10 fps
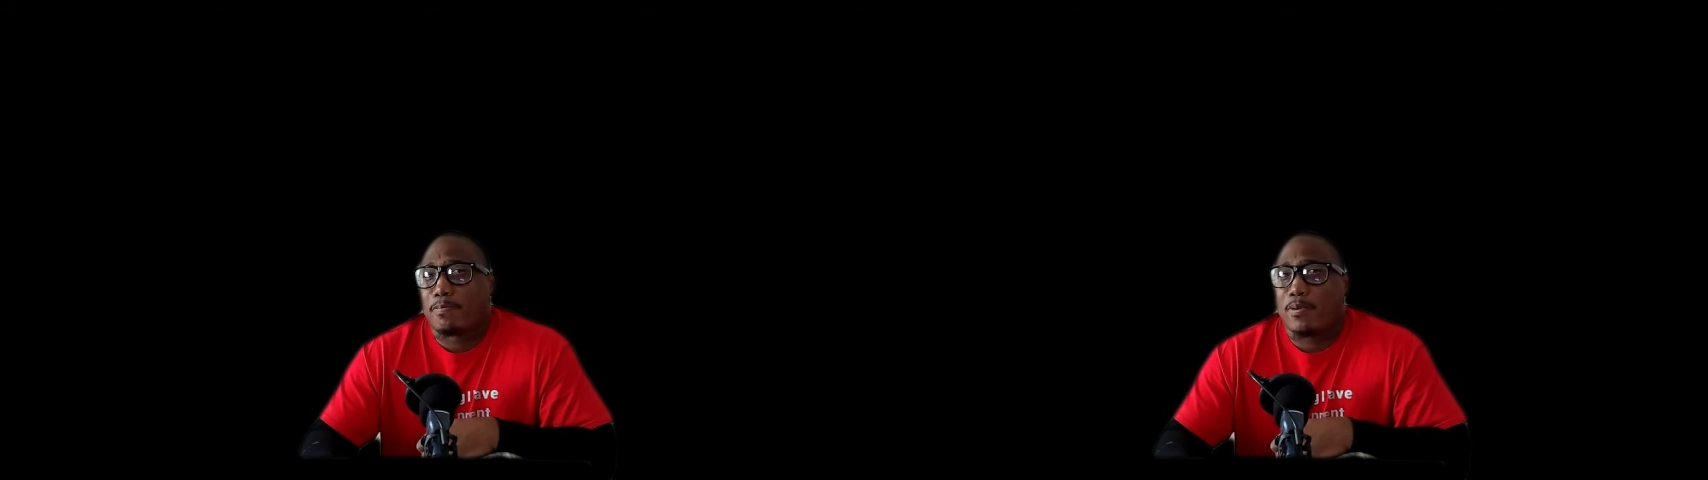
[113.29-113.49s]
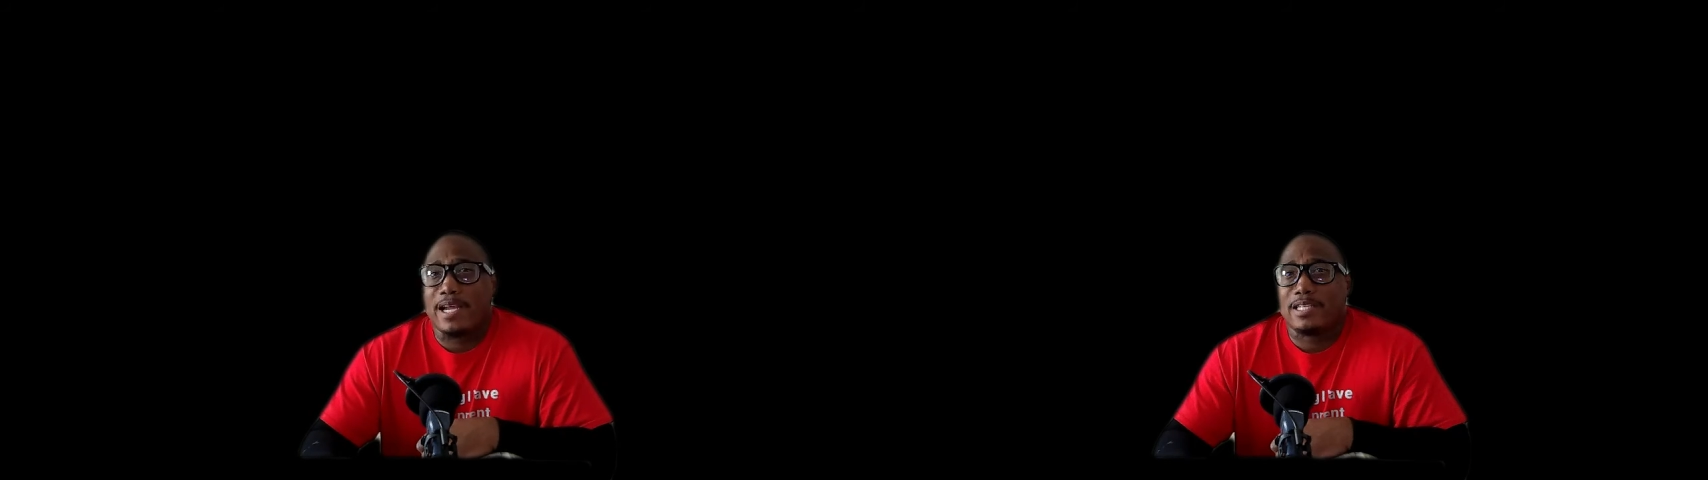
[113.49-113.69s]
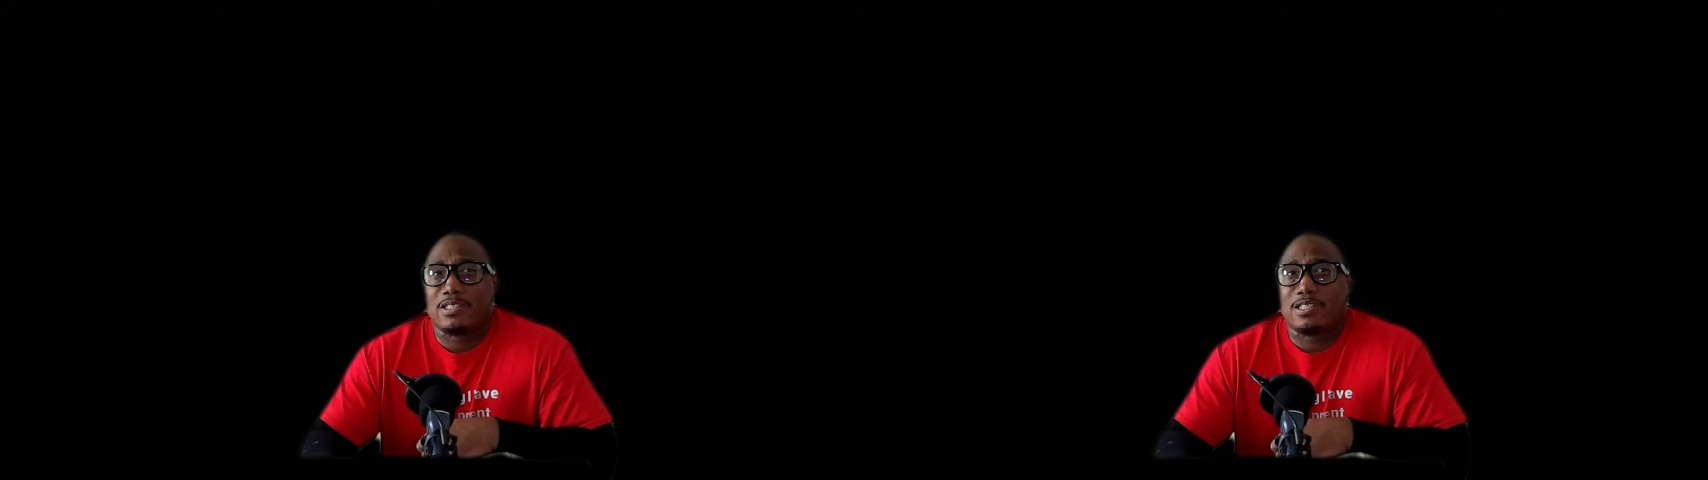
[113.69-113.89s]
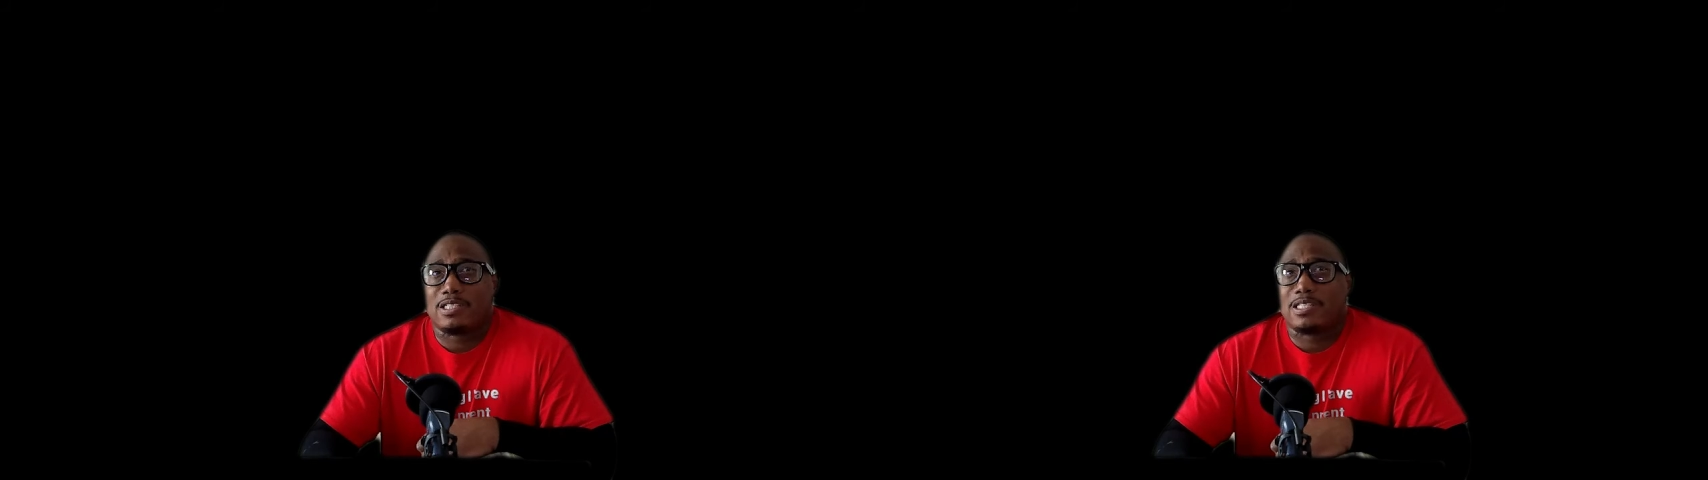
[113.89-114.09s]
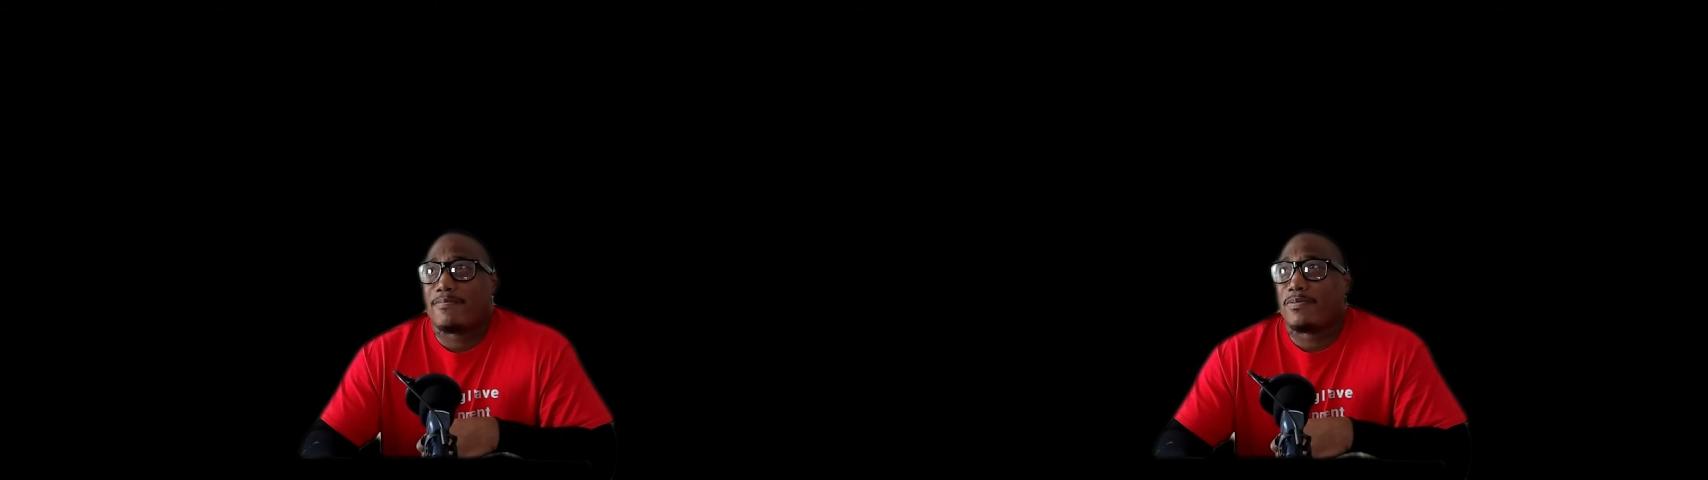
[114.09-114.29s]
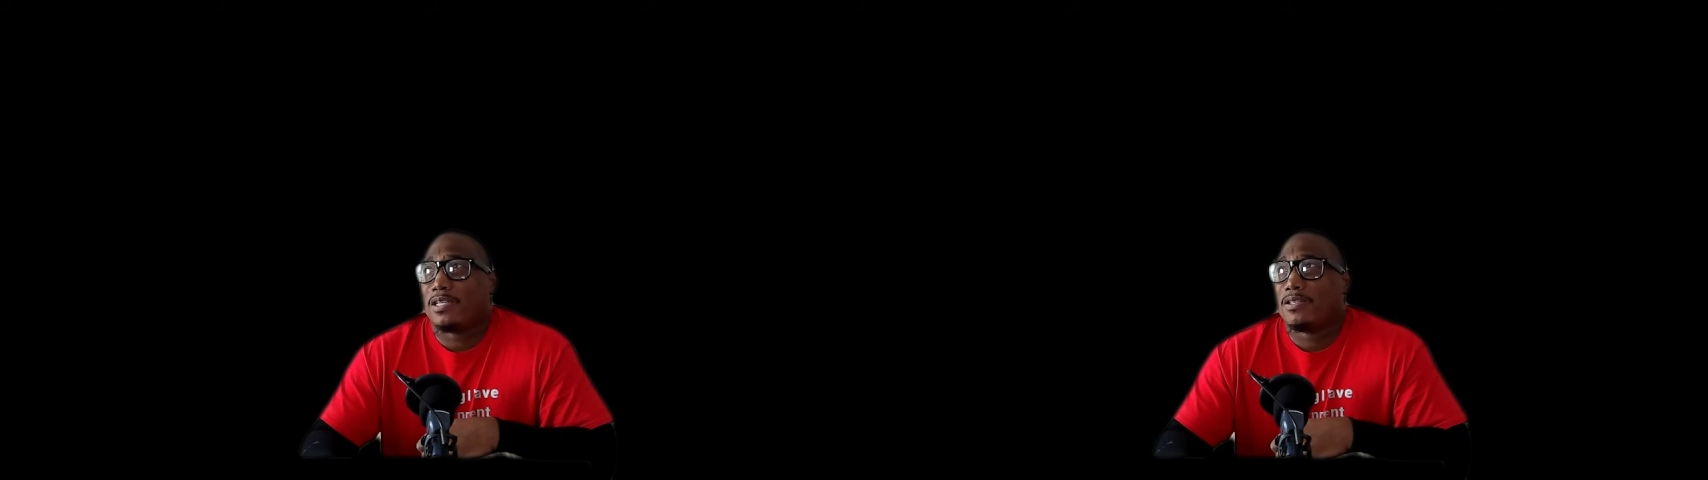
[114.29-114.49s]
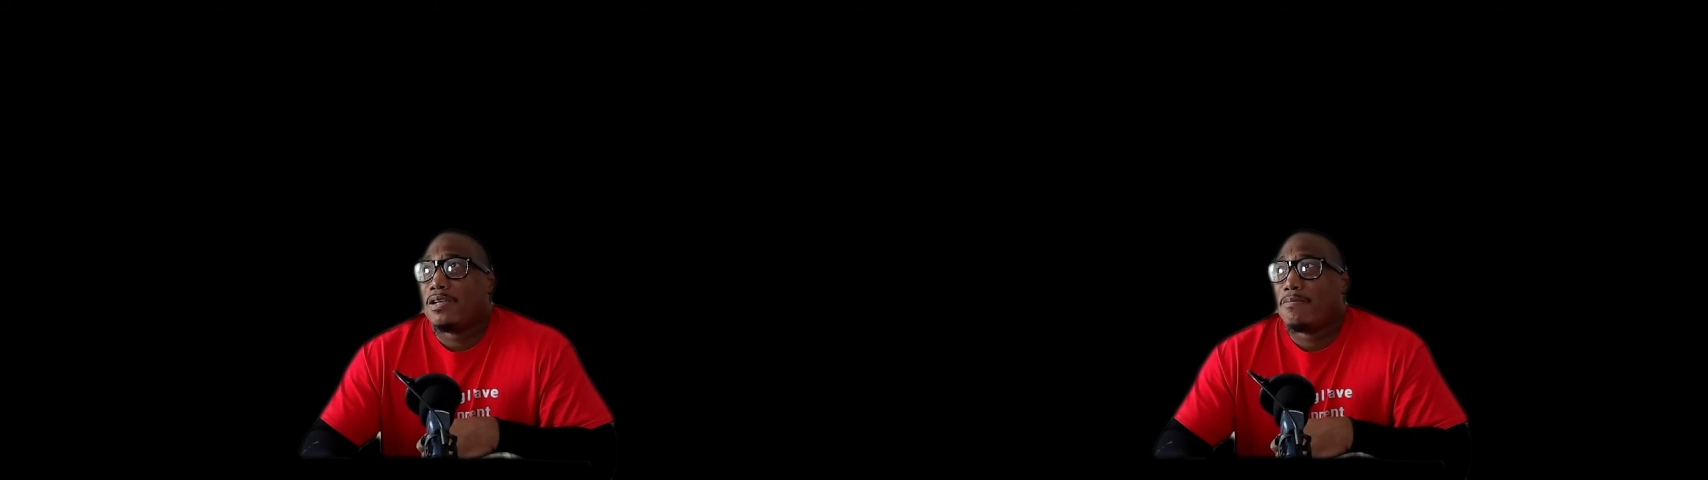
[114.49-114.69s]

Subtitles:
praising to something